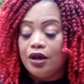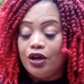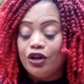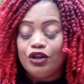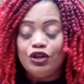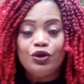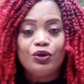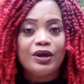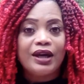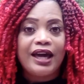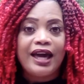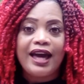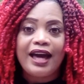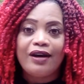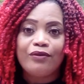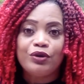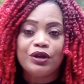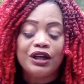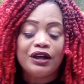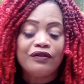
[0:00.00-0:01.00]
You can have
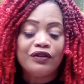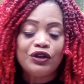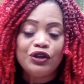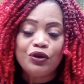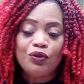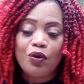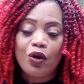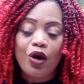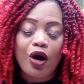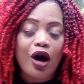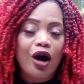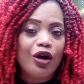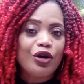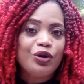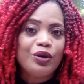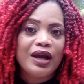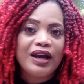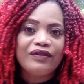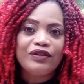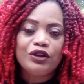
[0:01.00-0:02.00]
whatever you want. All
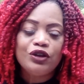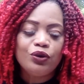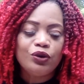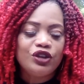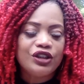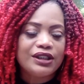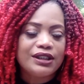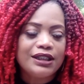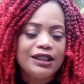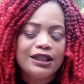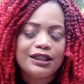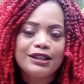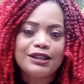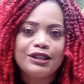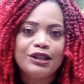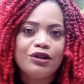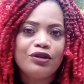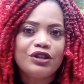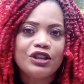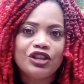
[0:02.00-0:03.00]
you have to do is just get
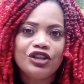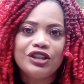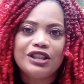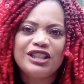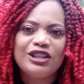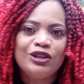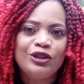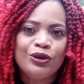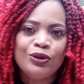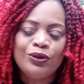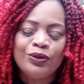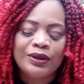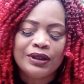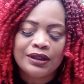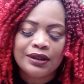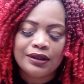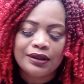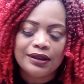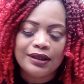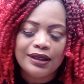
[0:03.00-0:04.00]
serious and just do it.
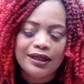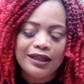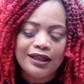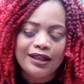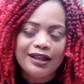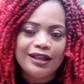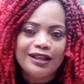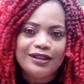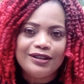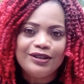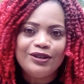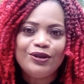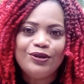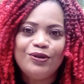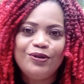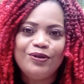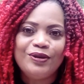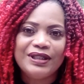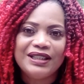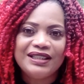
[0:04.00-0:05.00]

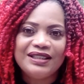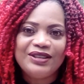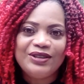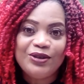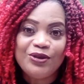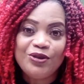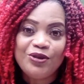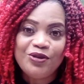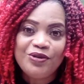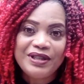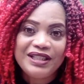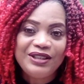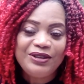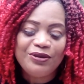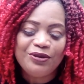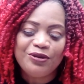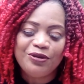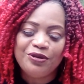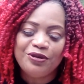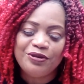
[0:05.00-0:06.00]
Do it, do it,
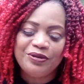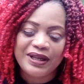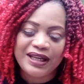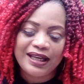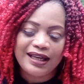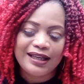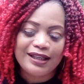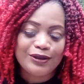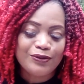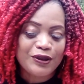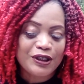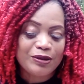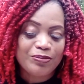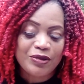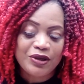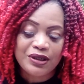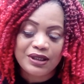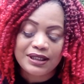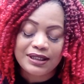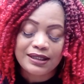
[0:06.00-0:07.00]
do it. That's what
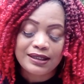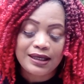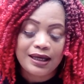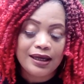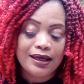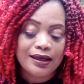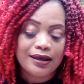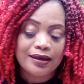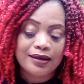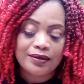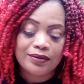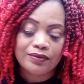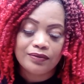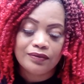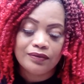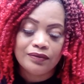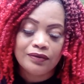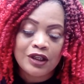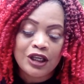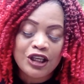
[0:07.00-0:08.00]
Spirit is saying.
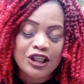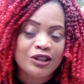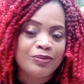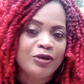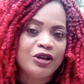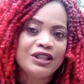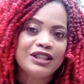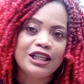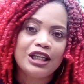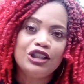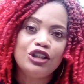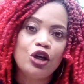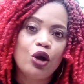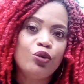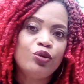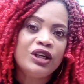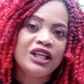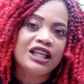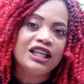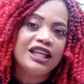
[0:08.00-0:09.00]
Spirit say, don't
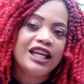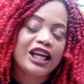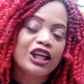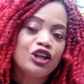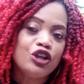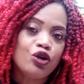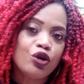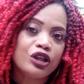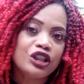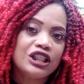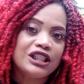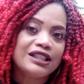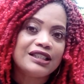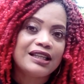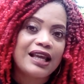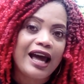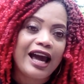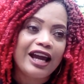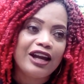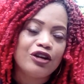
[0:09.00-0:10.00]
neglect your
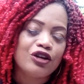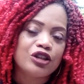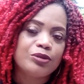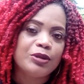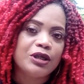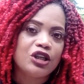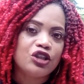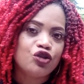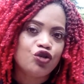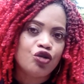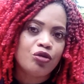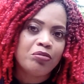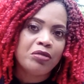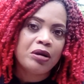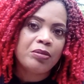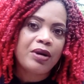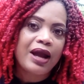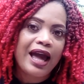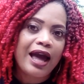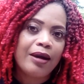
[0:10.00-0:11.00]
desires because you
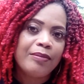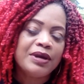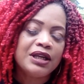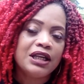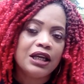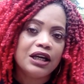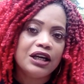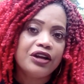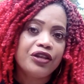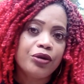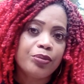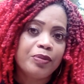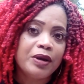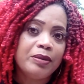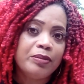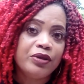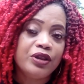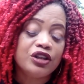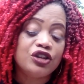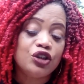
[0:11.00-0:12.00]
remember how many other
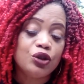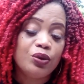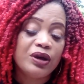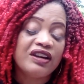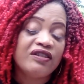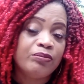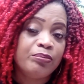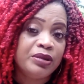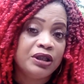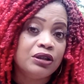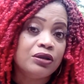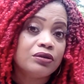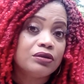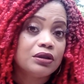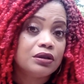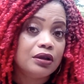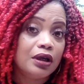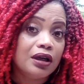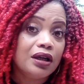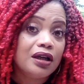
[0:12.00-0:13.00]
people that you have built
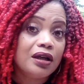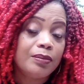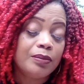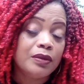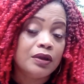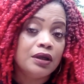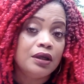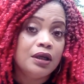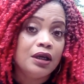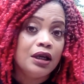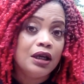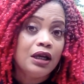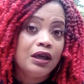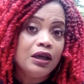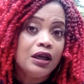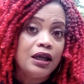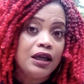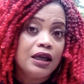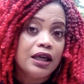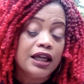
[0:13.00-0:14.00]
up
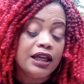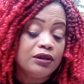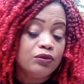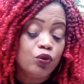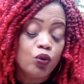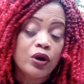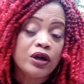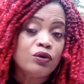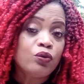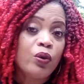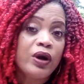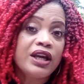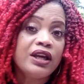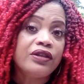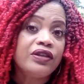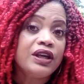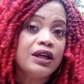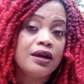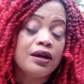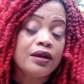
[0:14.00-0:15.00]
in one way or
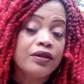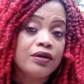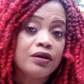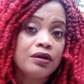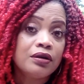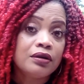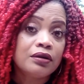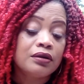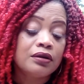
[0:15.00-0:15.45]
the other.